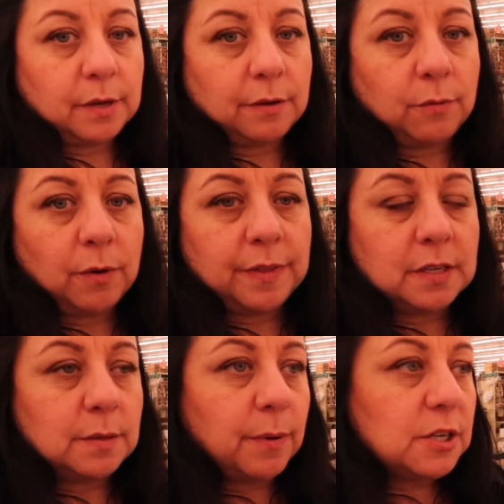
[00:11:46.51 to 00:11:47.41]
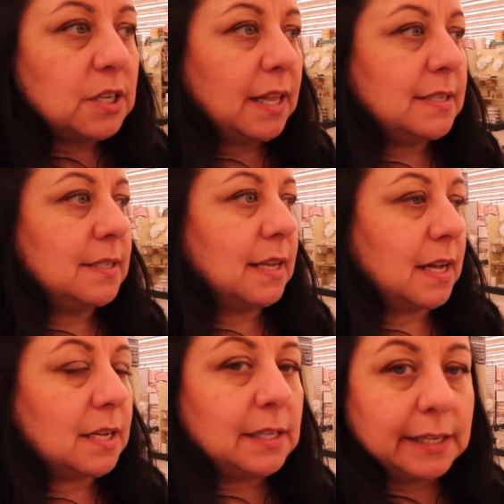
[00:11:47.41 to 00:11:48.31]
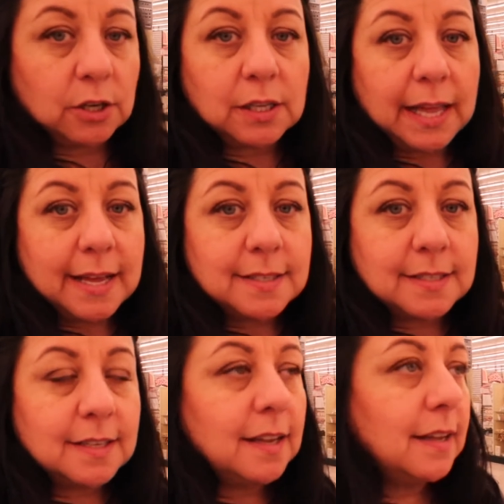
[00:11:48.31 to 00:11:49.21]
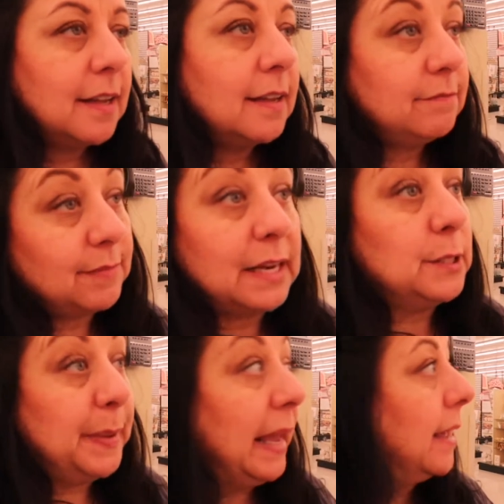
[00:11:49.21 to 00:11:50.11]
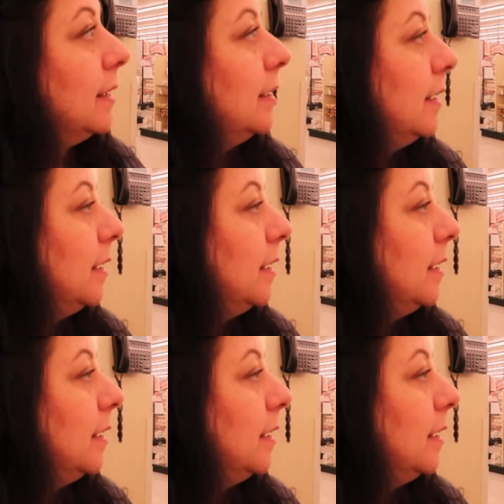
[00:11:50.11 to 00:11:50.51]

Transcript: I'm looking for. The depression glass is like a clear glass and it's pink.